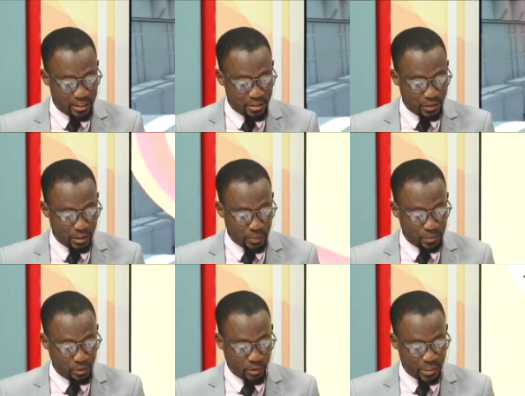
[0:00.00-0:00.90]
of the Supreme
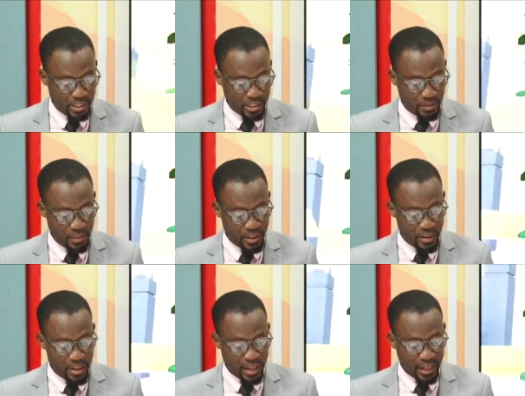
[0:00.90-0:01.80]
Court decision
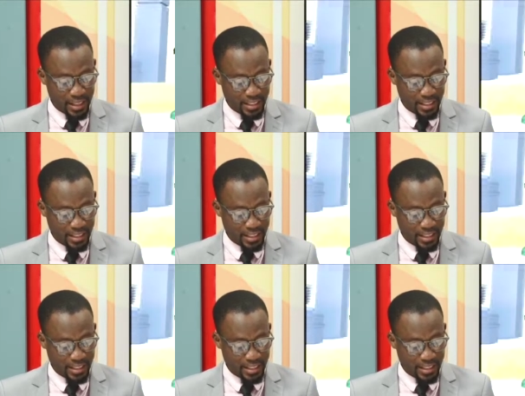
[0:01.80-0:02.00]
in the